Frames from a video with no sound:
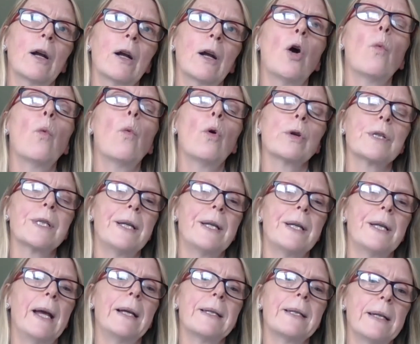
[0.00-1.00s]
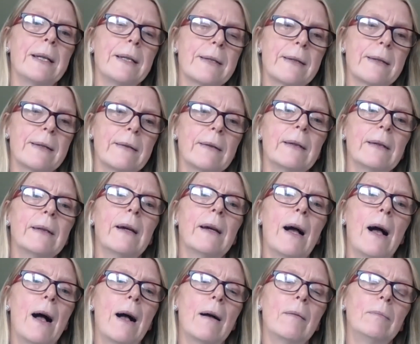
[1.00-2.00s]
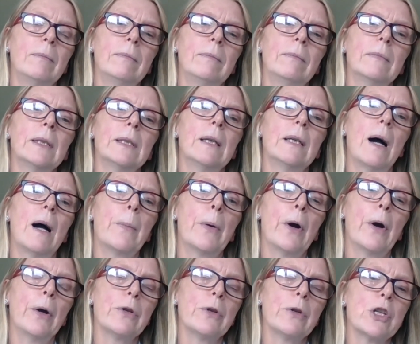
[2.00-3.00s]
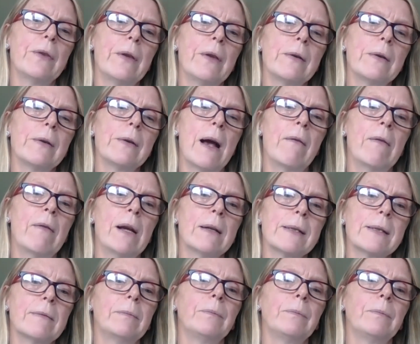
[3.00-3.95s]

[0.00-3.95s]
coordinated approach in those areas.